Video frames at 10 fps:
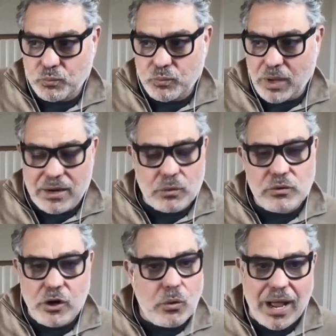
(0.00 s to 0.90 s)
I don't
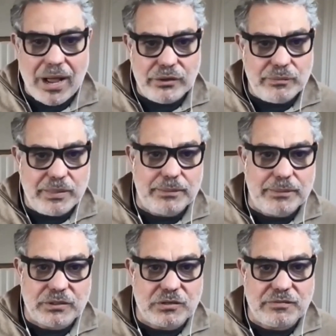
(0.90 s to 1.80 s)
know how you'd be able to
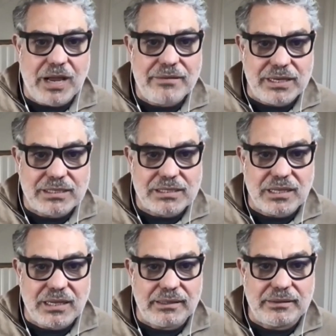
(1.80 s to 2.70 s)
survive this,
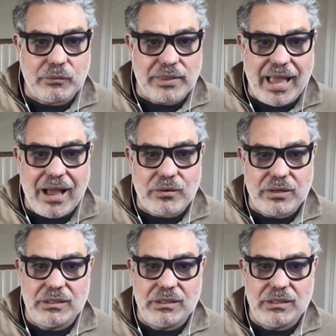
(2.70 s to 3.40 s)
like without